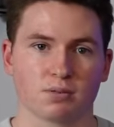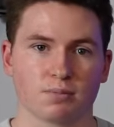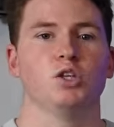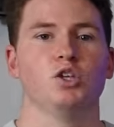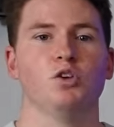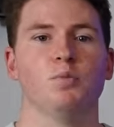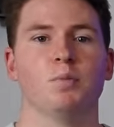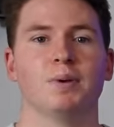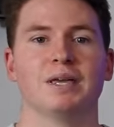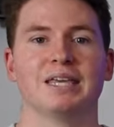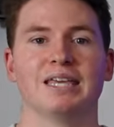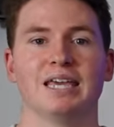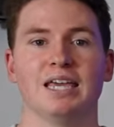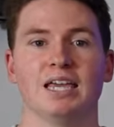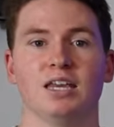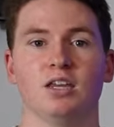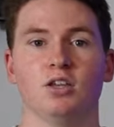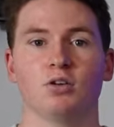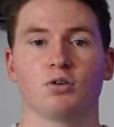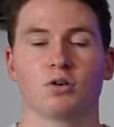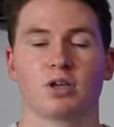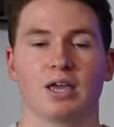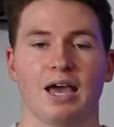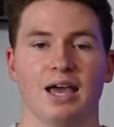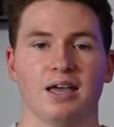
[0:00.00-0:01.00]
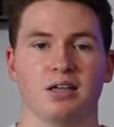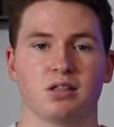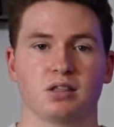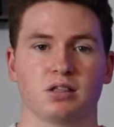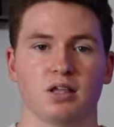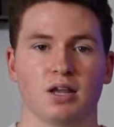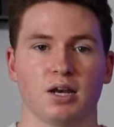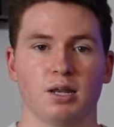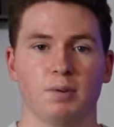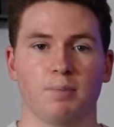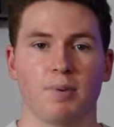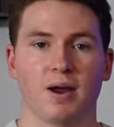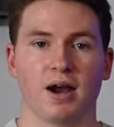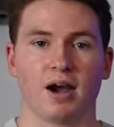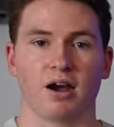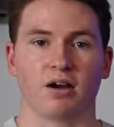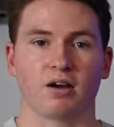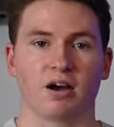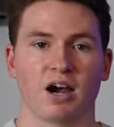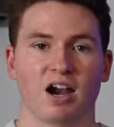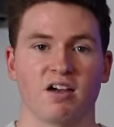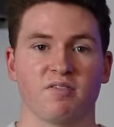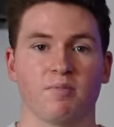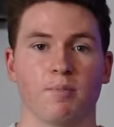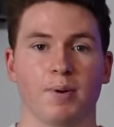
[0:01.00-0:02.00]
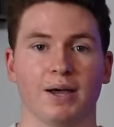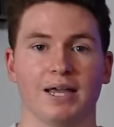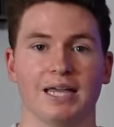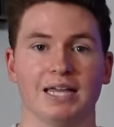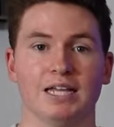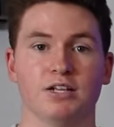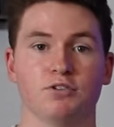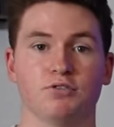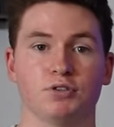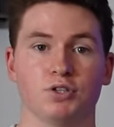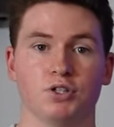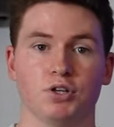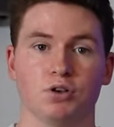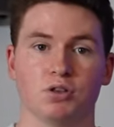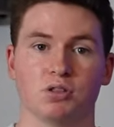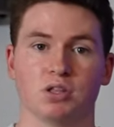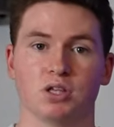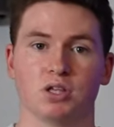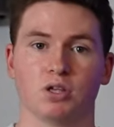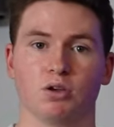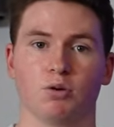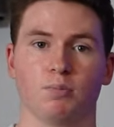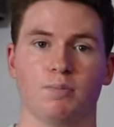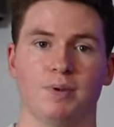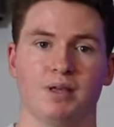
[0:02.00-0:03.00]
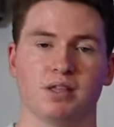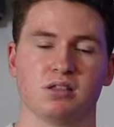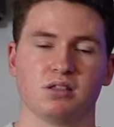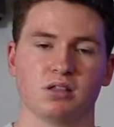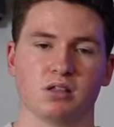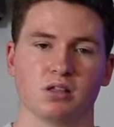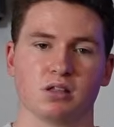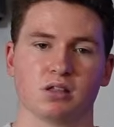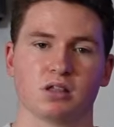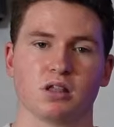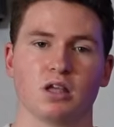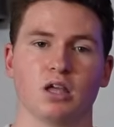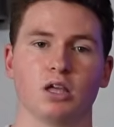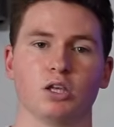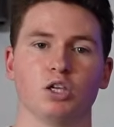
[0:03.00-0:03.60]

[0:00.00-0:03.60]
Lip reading: You begin your case study paragraph by introducing your business.